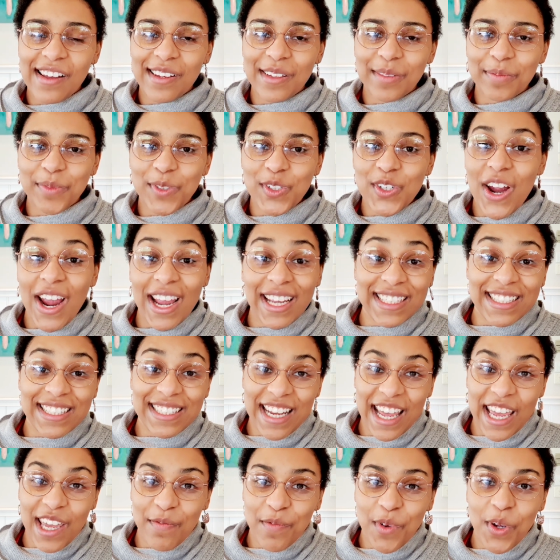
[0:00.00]
try and
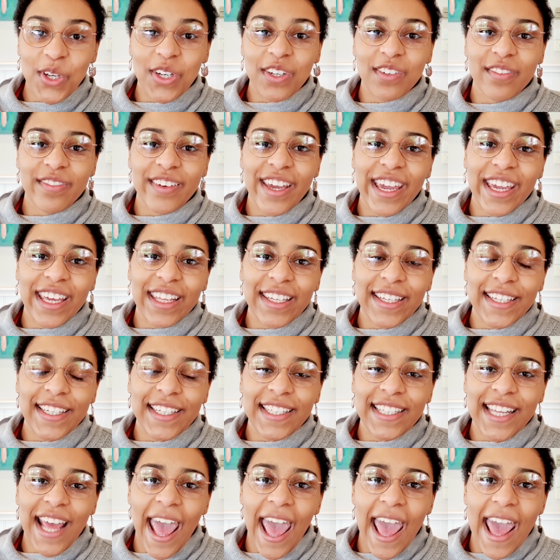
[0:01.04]
stay
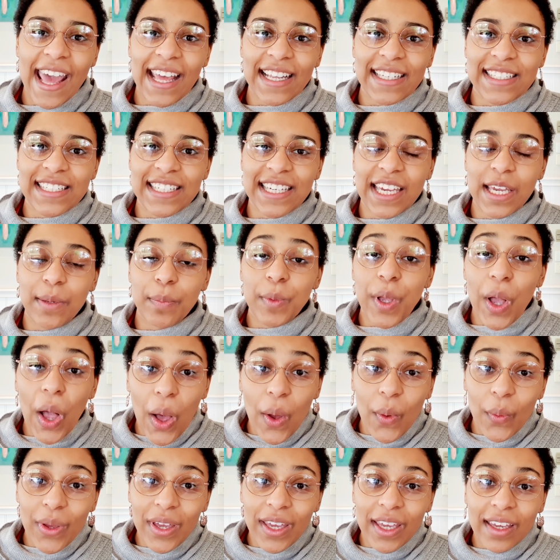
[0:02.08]
motivated and to keep
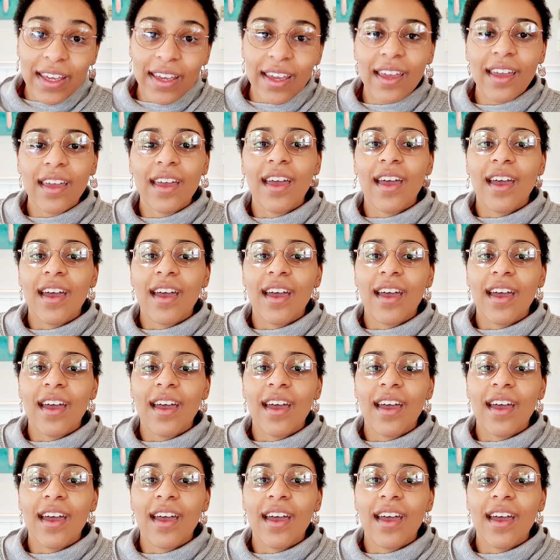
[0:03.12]
going,